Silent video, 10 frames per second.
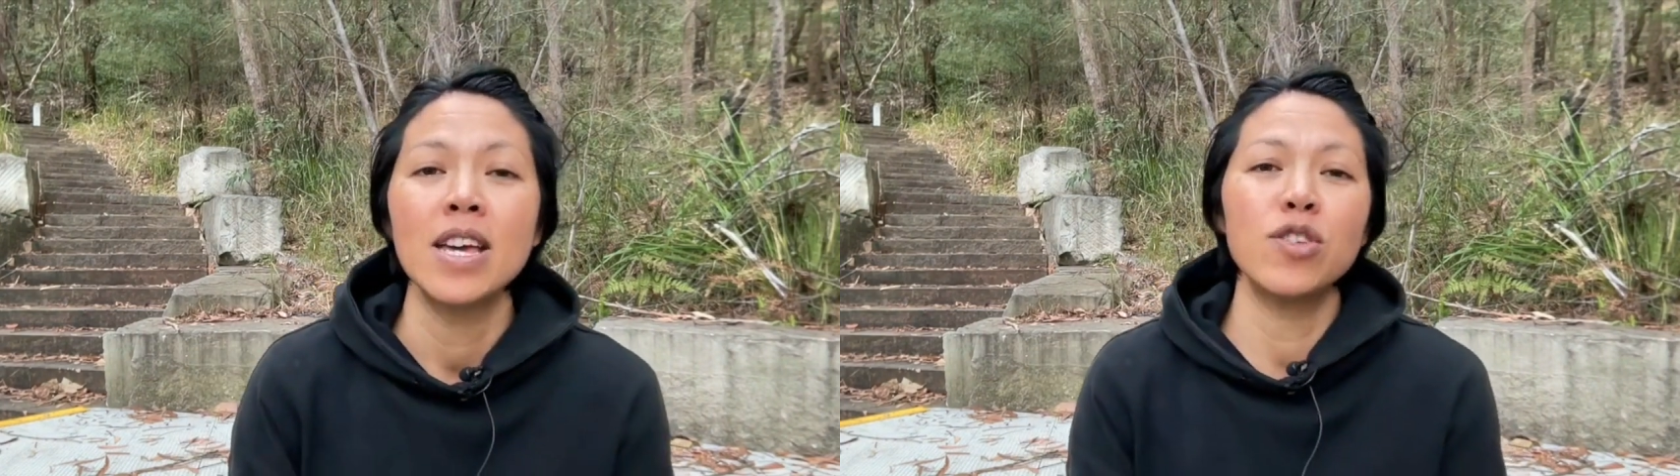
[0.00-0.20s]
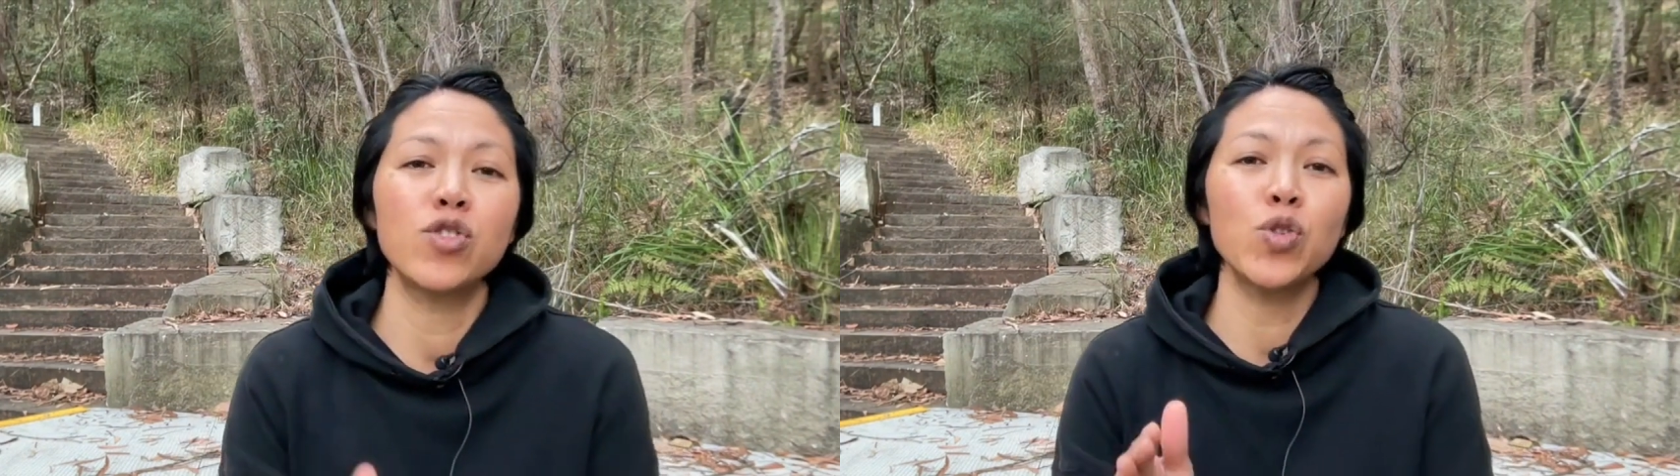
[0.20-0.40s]

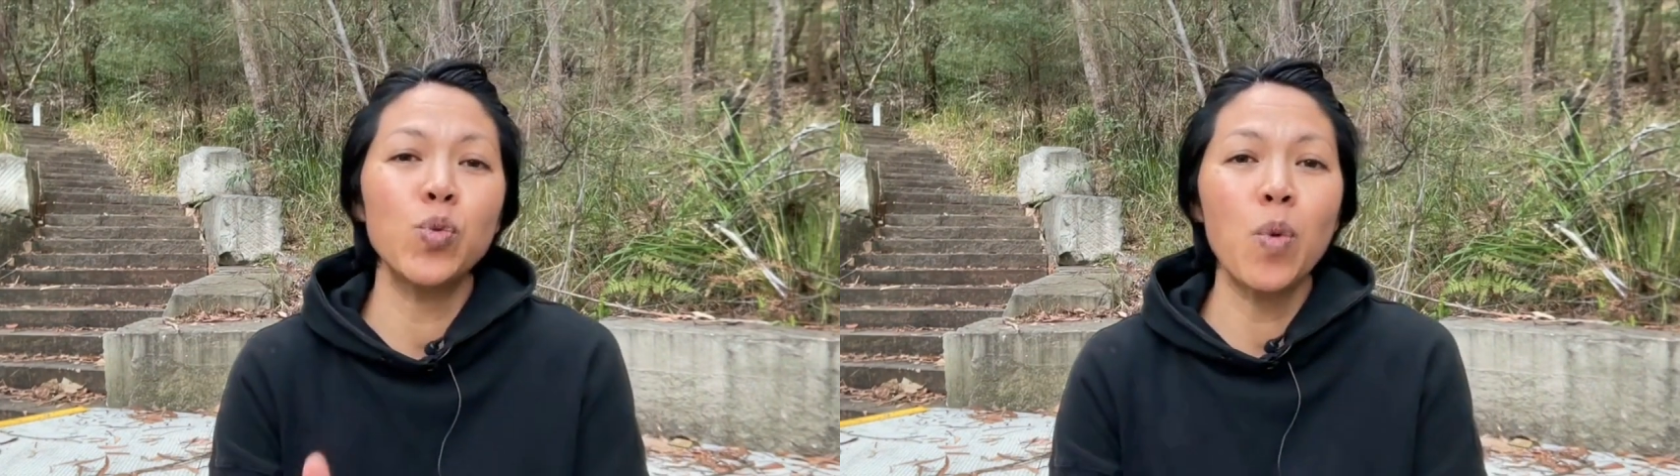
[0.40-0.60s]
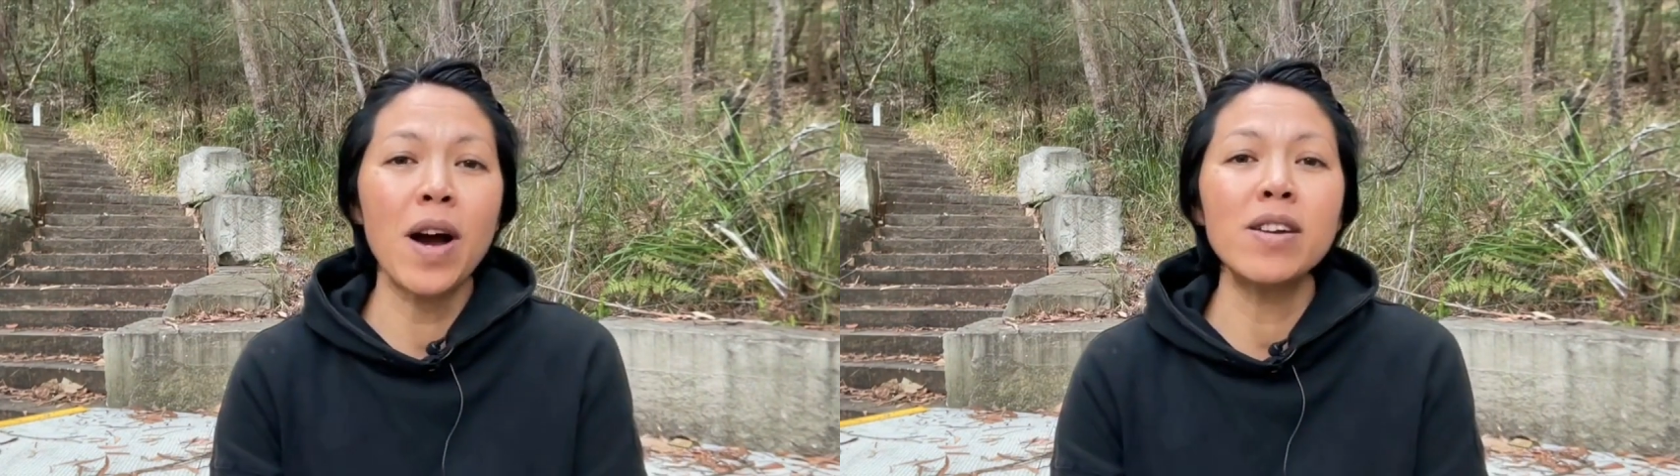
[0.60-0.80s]
into
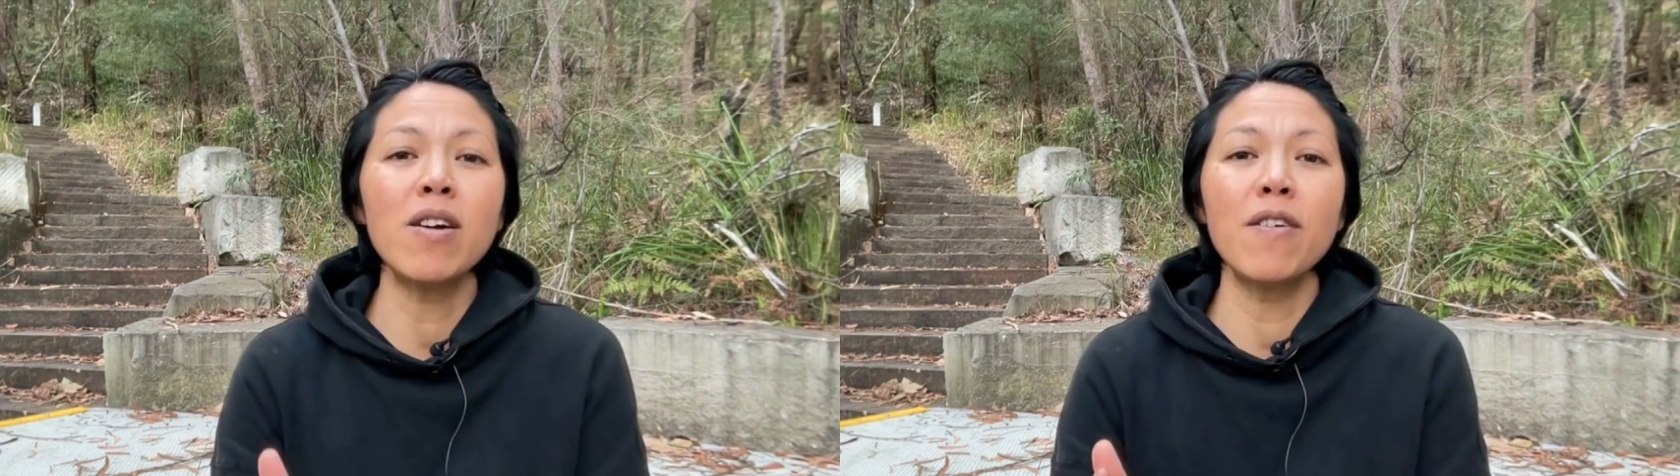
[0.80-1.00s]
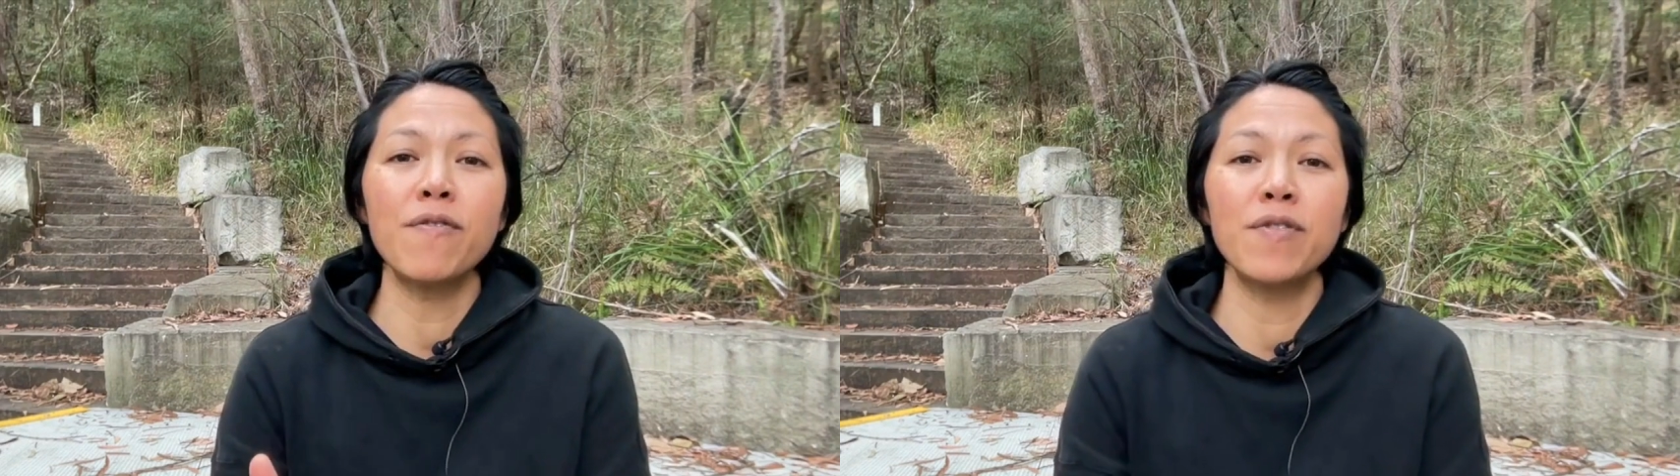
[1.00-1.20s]
one
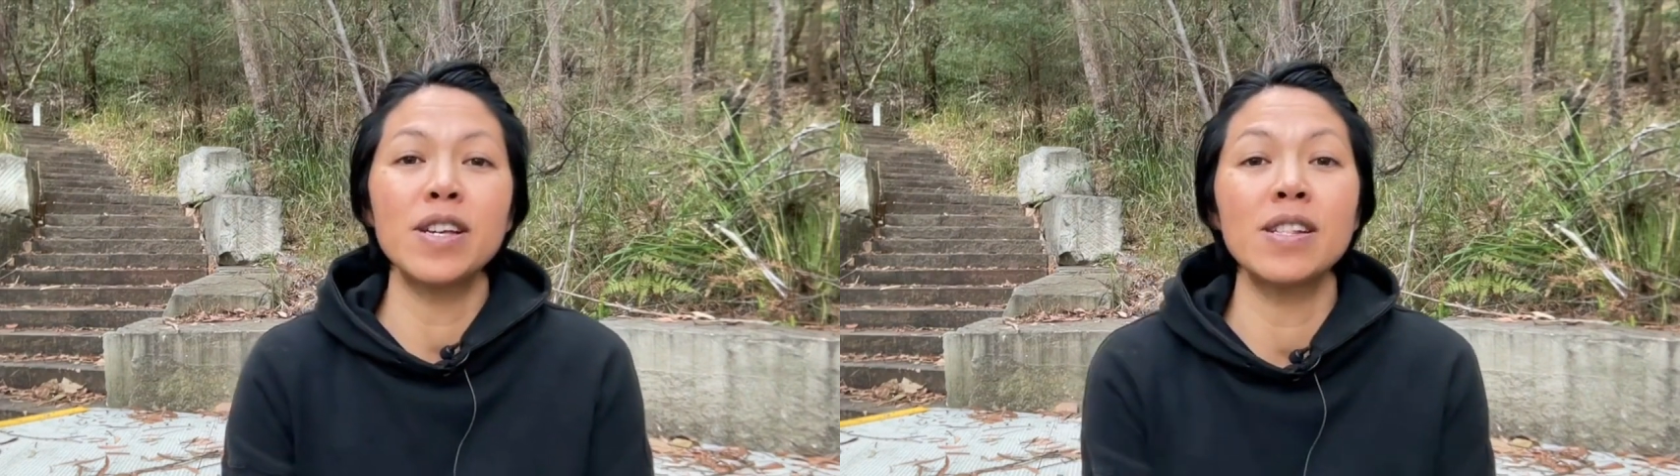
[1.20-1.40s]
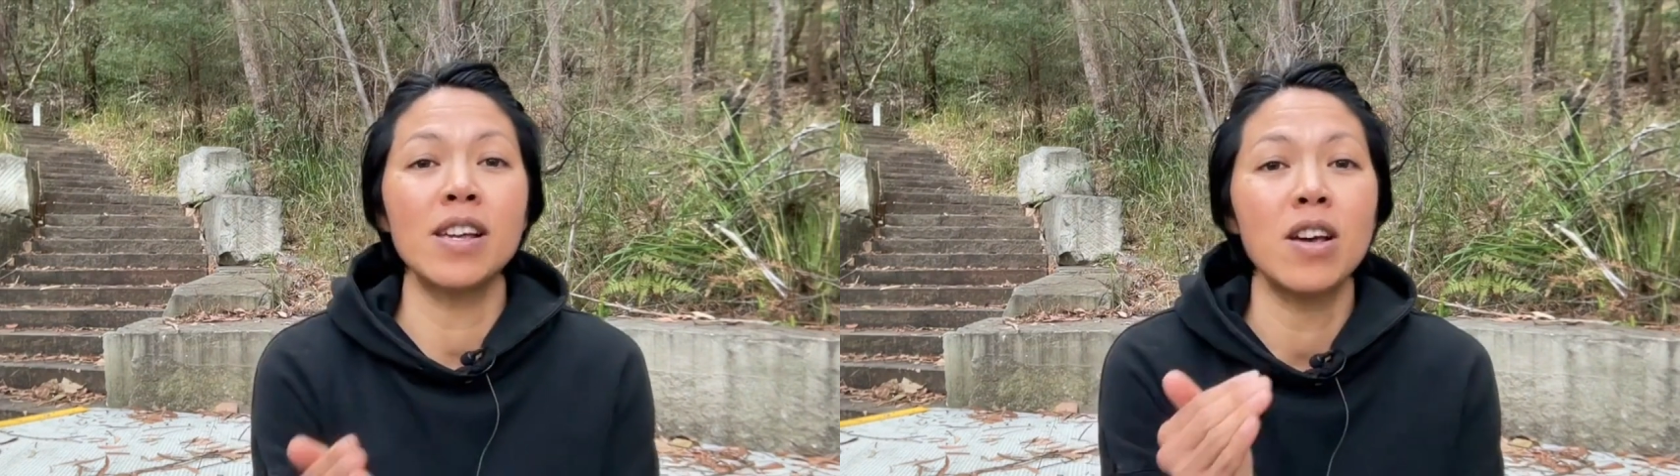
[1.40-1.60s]
of
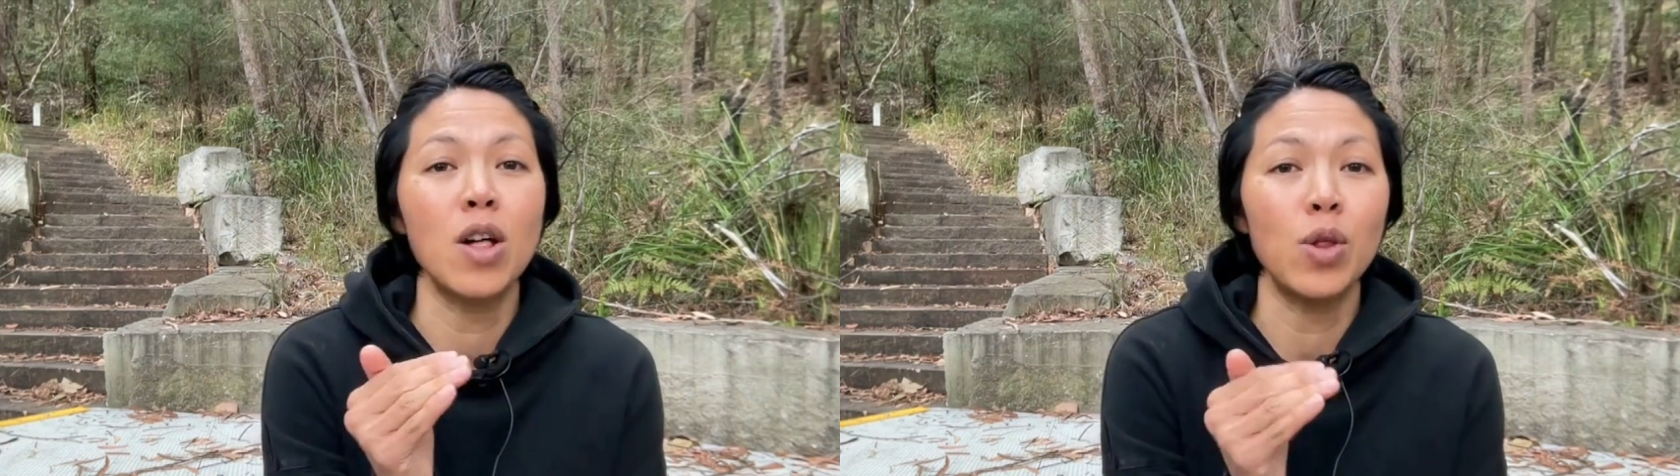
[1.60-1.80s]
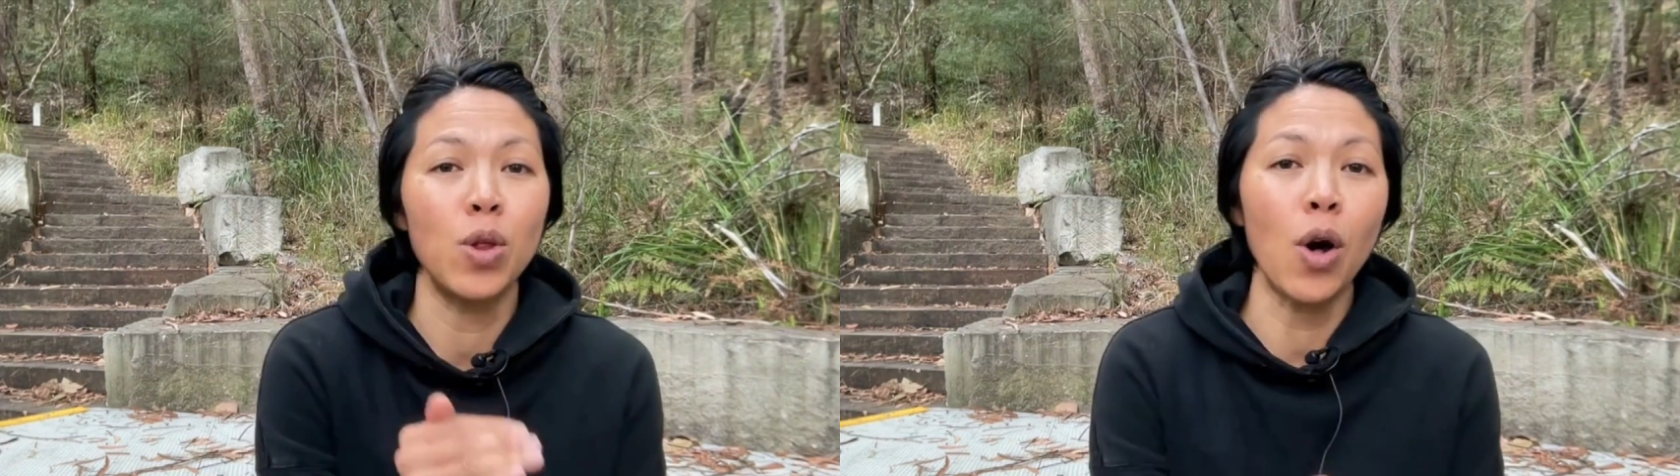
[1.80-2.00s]
feeling
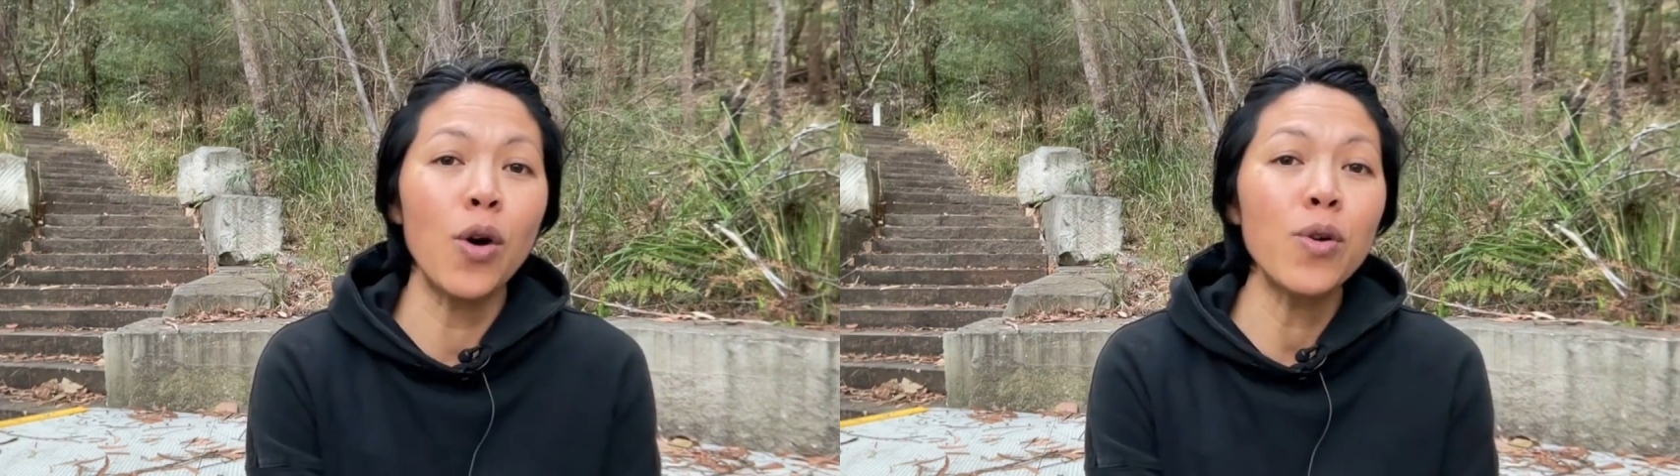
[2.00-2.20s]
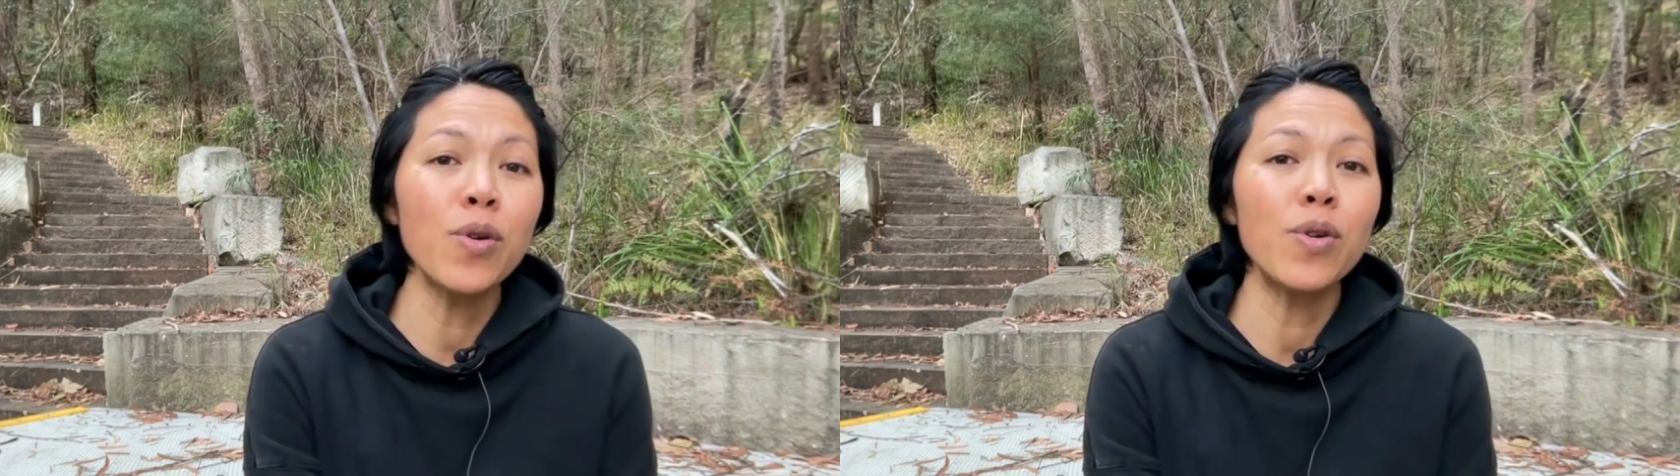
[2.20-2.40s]

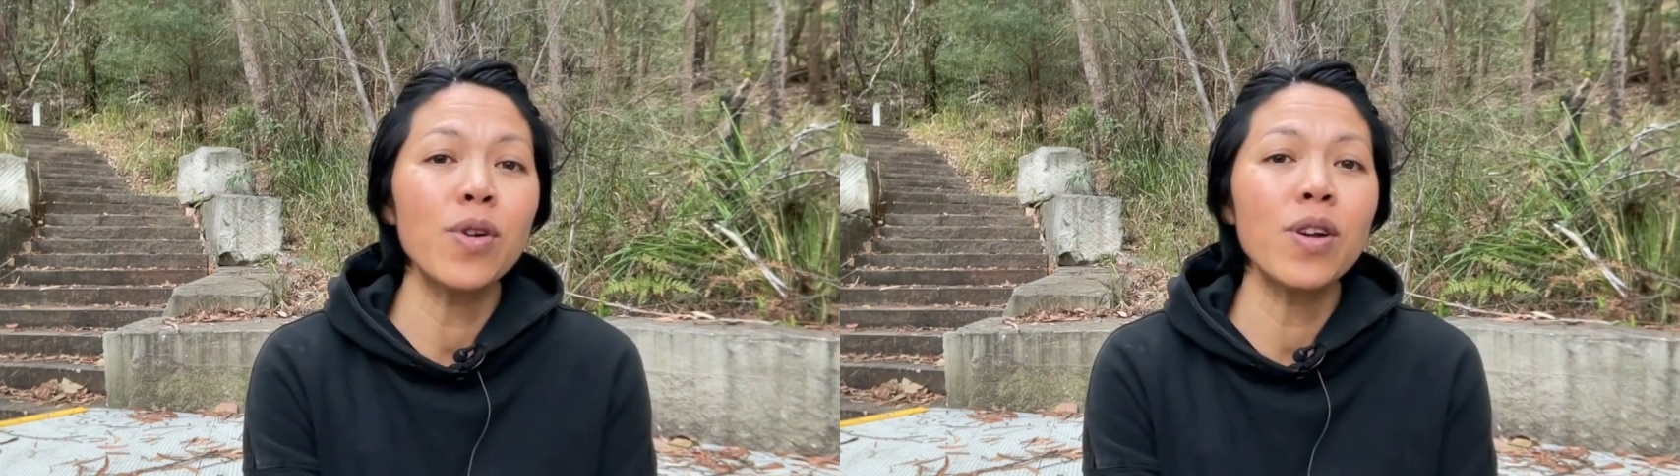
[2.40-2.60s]
low